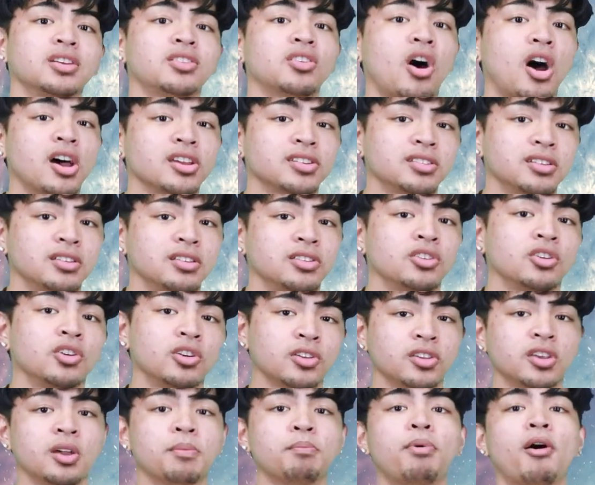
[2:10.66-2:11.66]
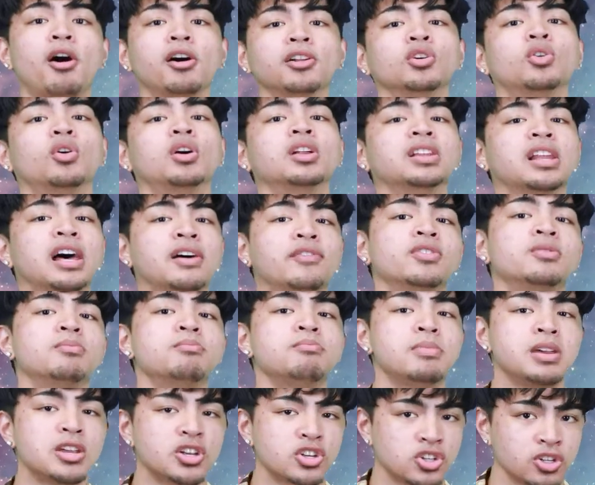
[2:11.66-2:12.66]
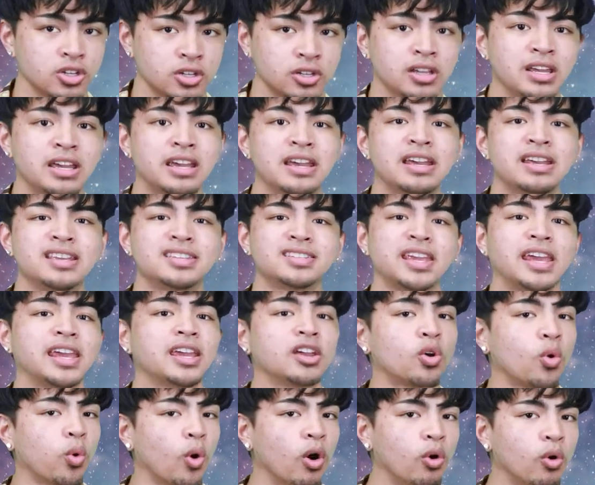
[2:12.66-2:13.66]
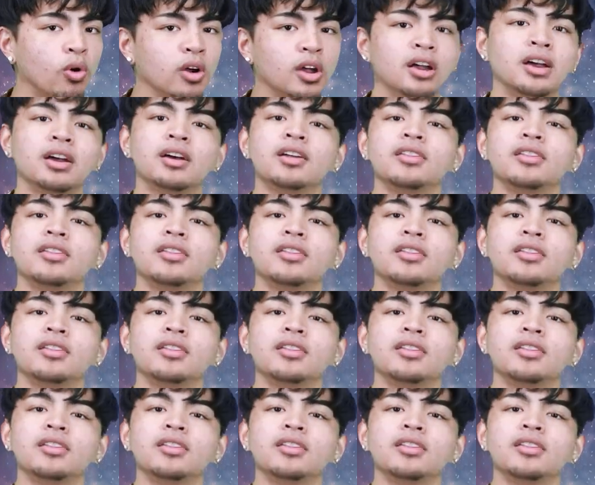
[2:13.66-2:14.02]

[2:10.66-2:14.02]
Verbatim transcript: to NASA during the Apollo eleven mission, saying, quote,